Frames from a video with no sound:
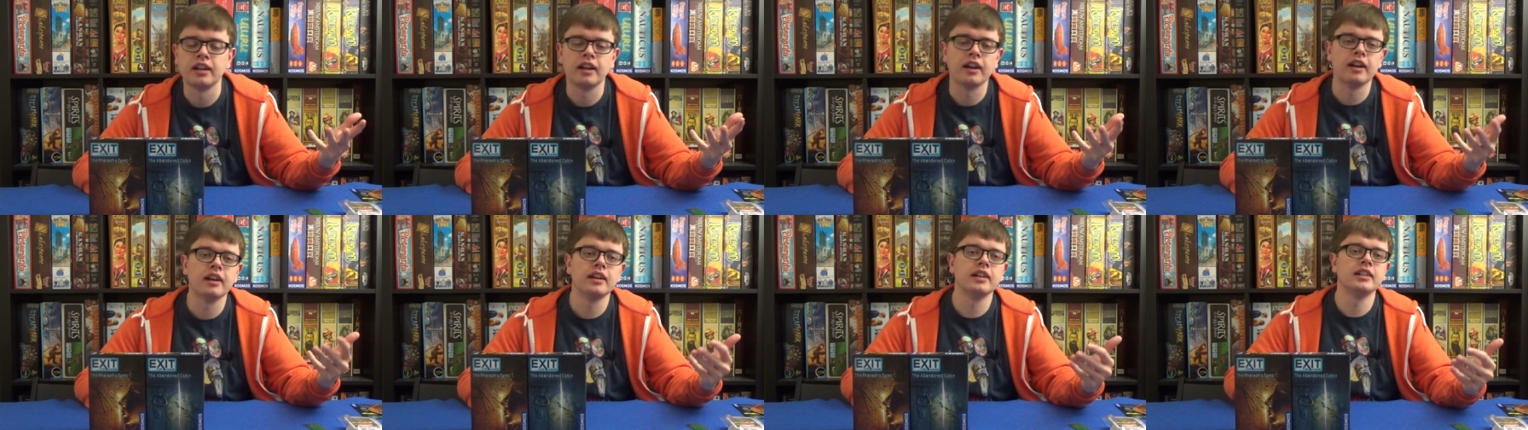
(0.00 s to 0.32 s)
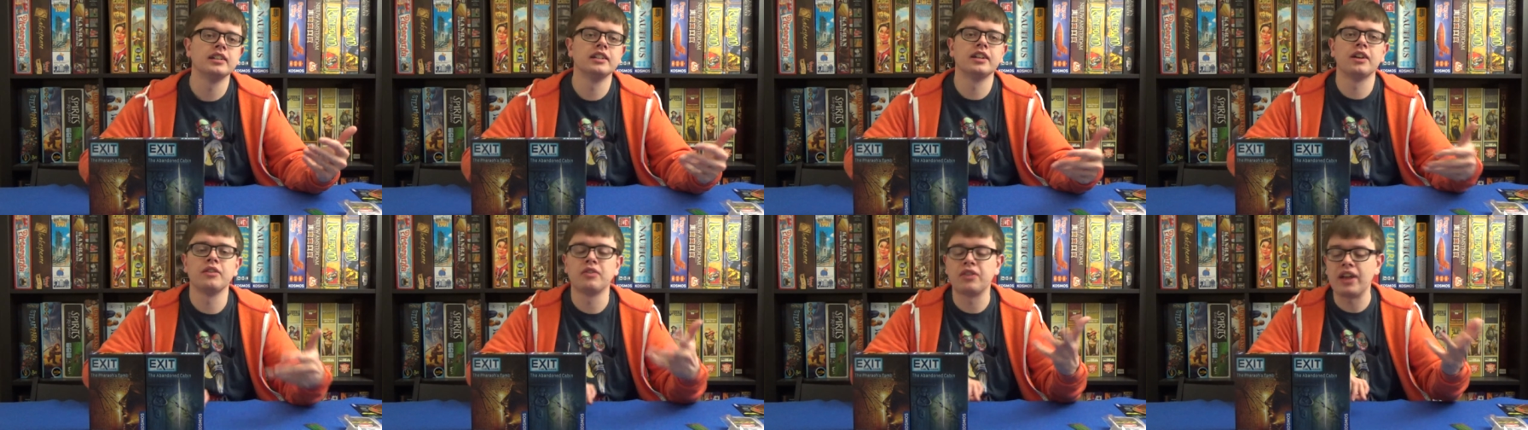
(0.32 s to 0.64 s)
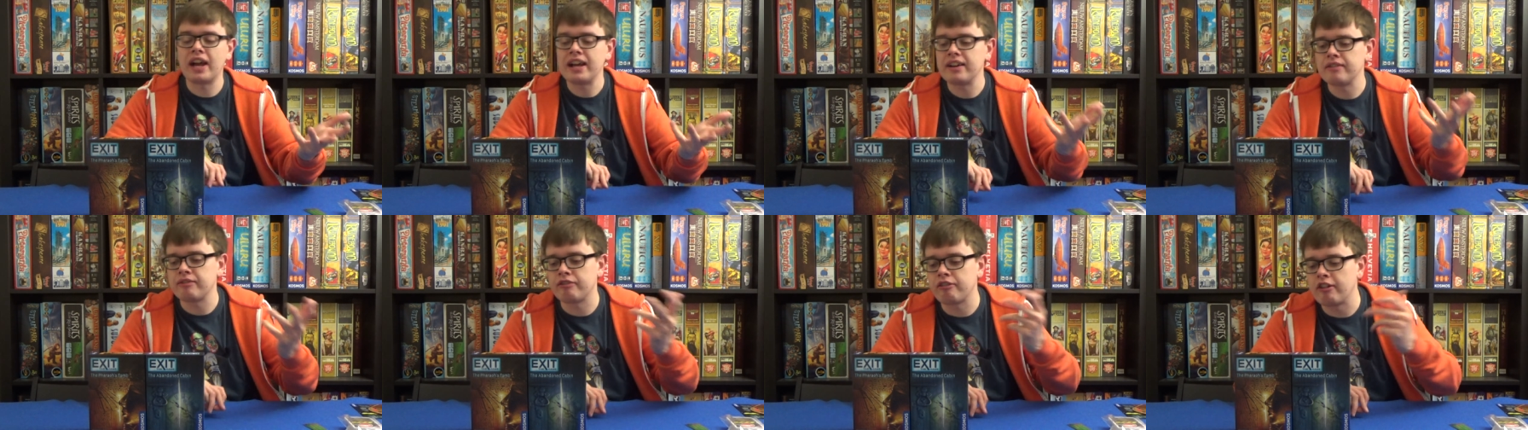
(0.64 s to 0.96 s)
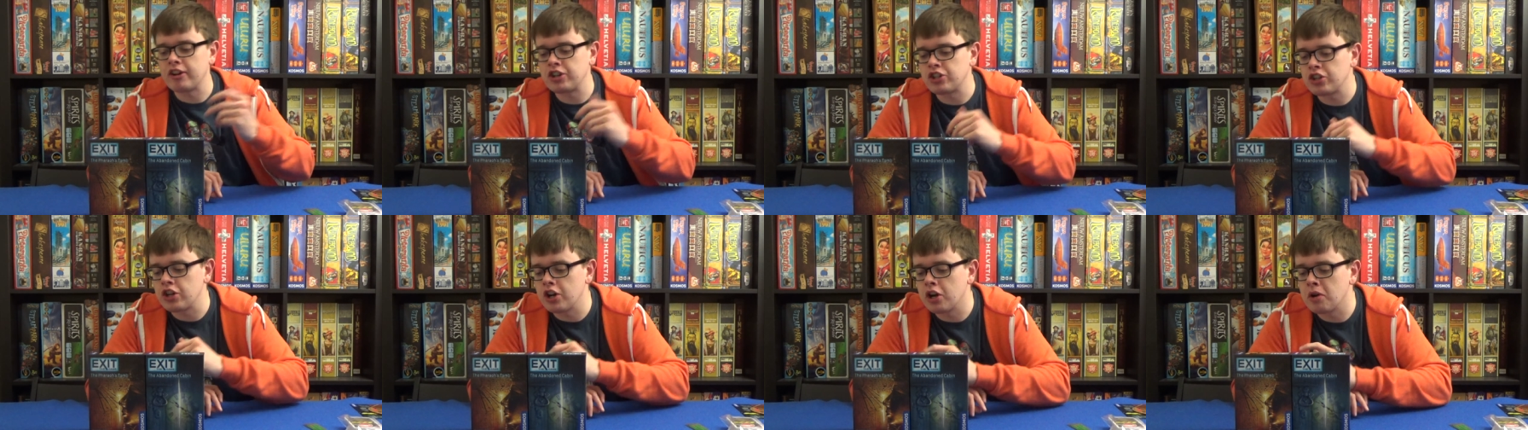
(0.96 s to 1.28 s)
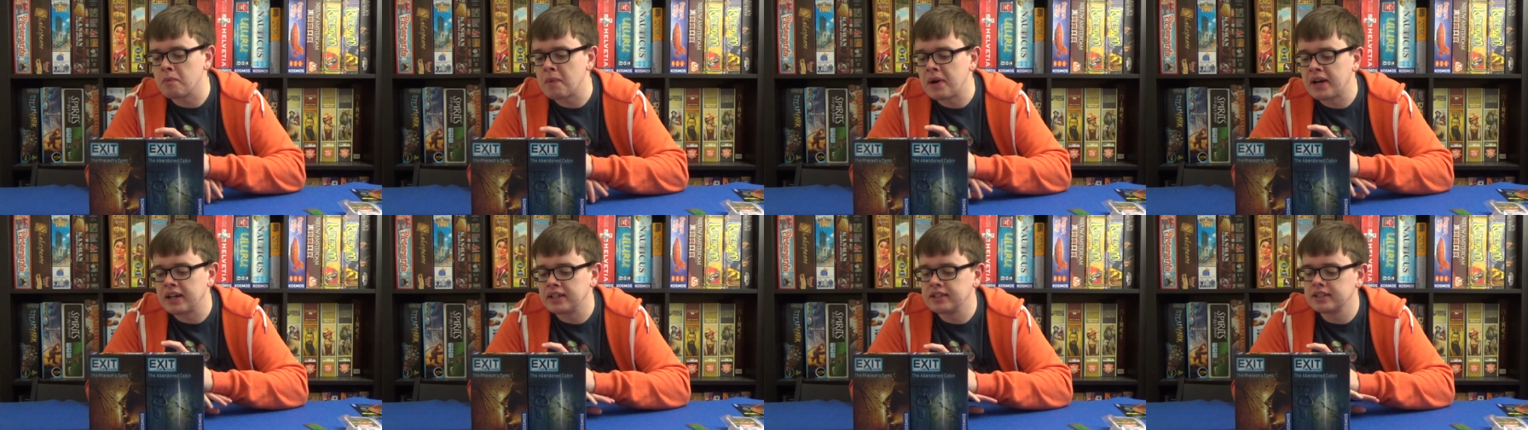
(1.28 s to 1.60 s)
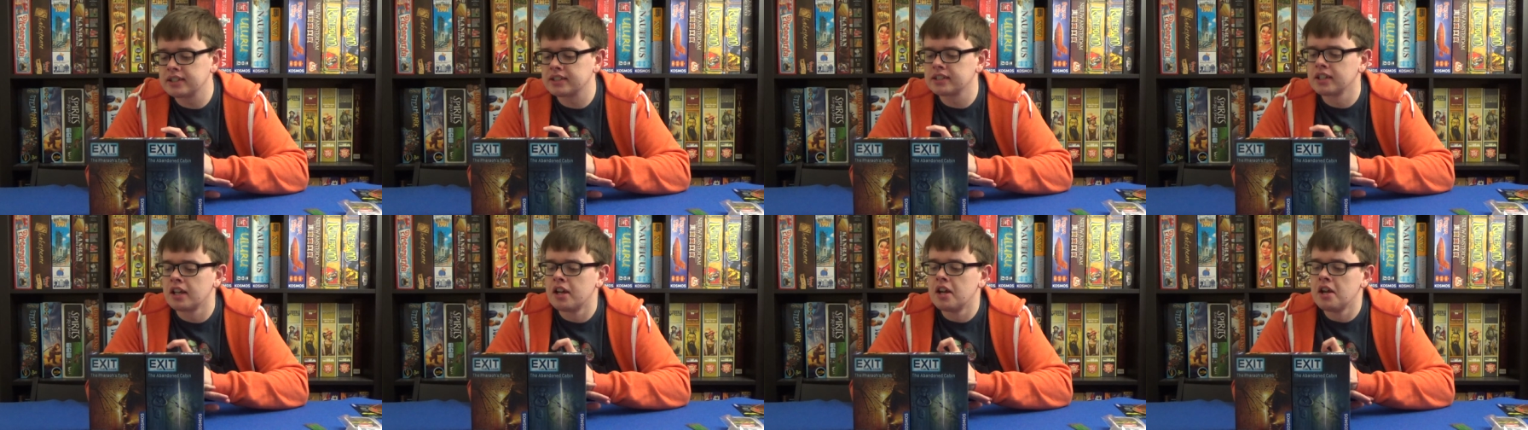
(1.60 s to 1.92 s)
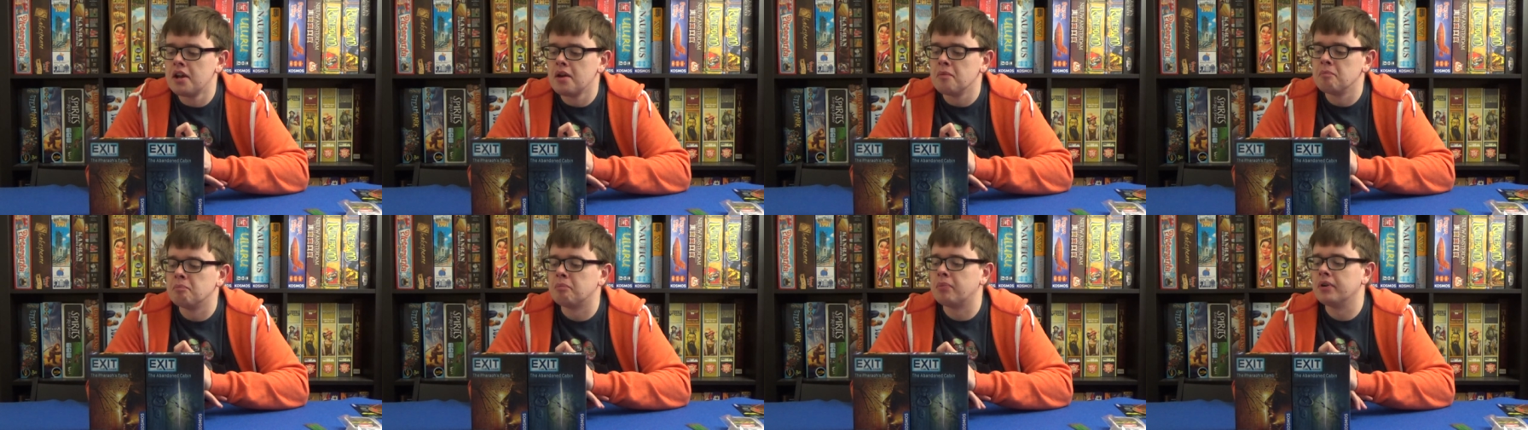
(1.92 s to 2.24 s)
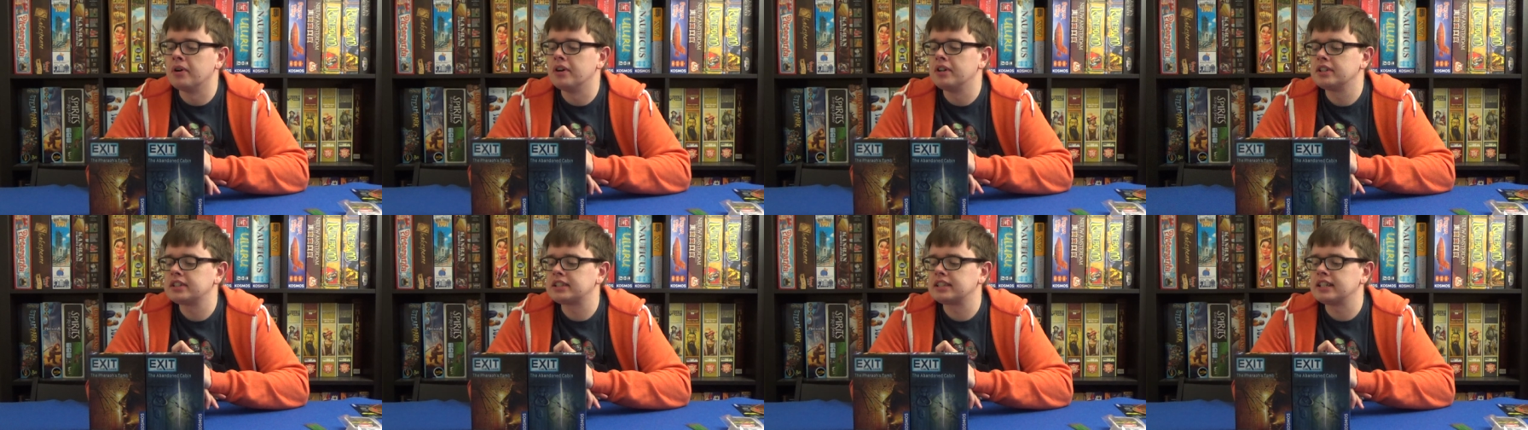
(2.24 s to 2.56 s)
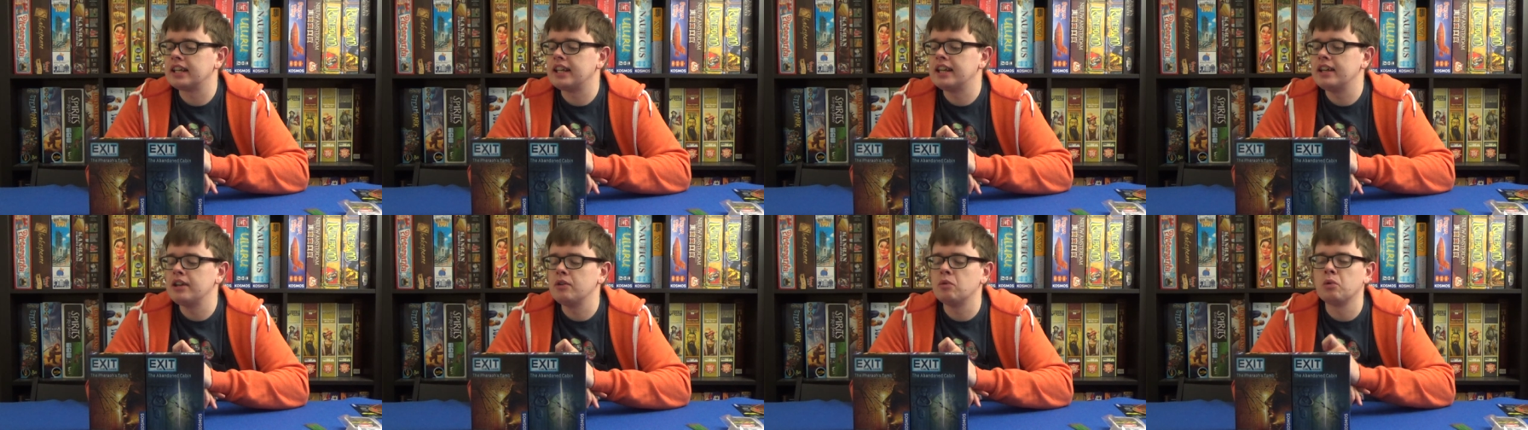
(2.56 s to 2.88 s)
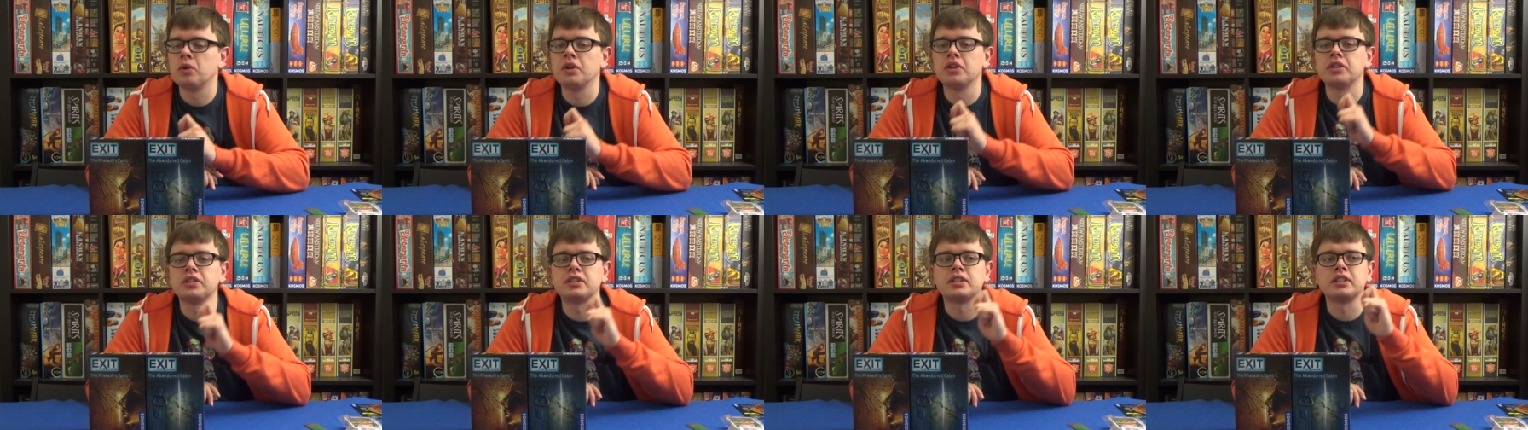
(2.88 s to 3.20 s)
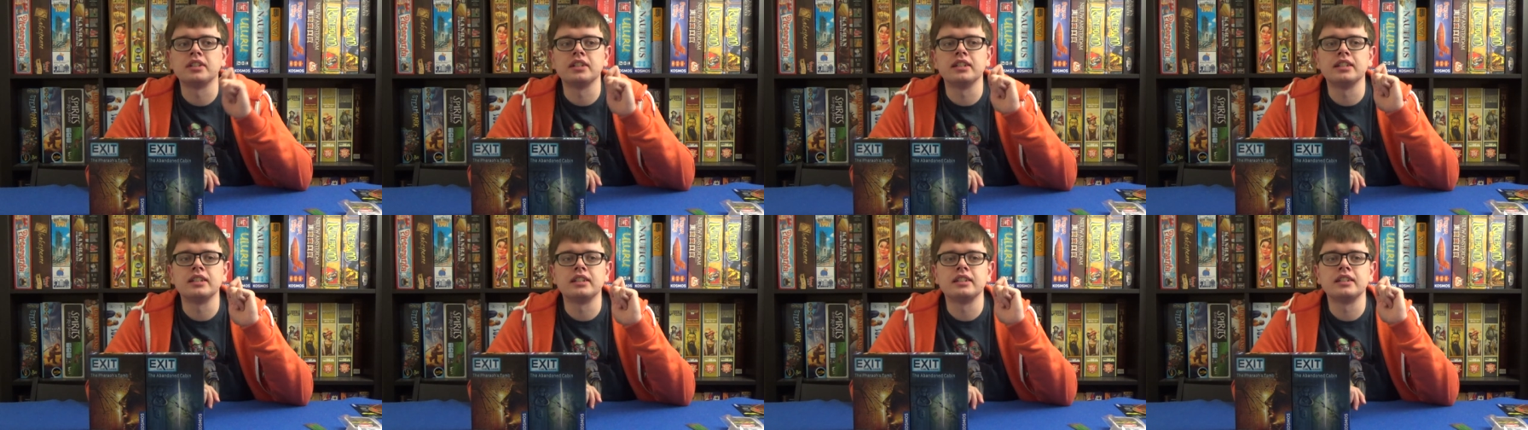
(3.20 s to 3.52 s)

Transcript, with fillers: that fresh in our minds, but it was.